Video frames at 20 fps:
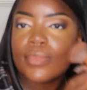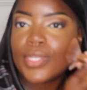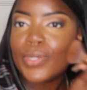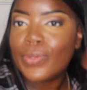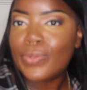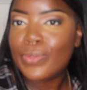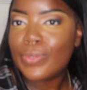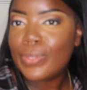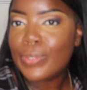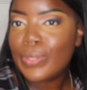
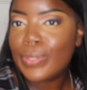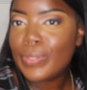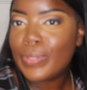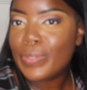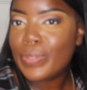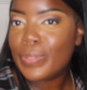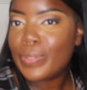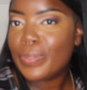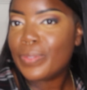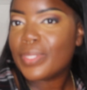
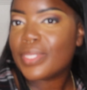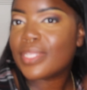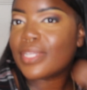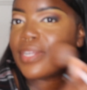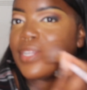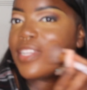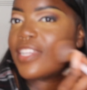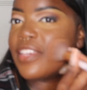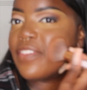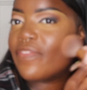Ooh,
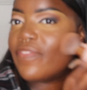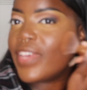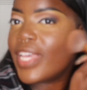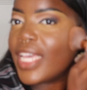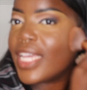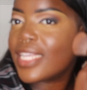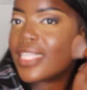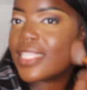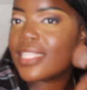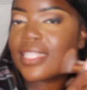starting to get
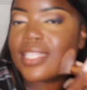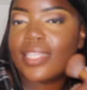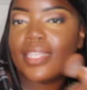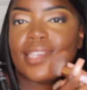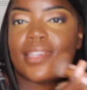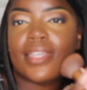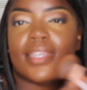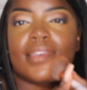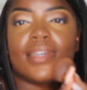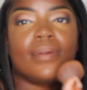fixed.
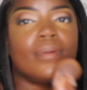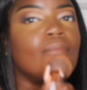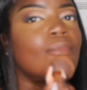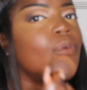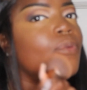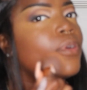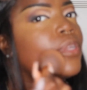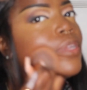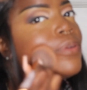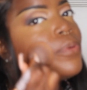I'm
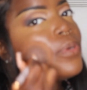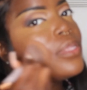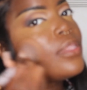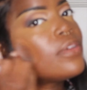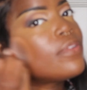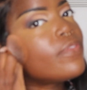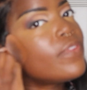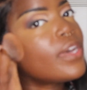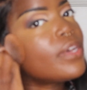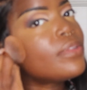going in with a
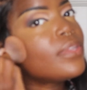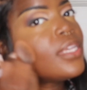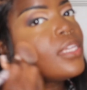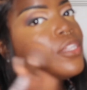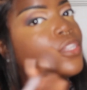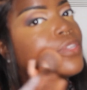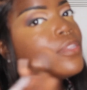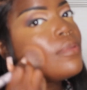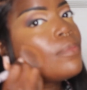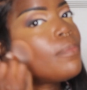
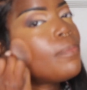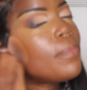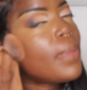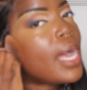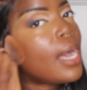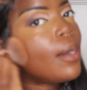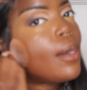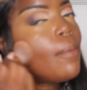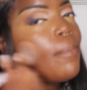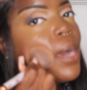foundation,
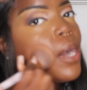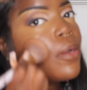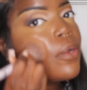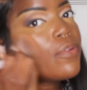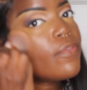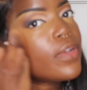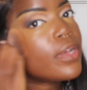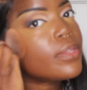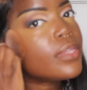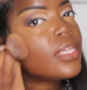a powder
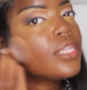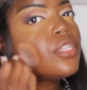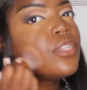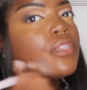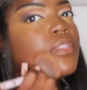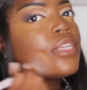foundation.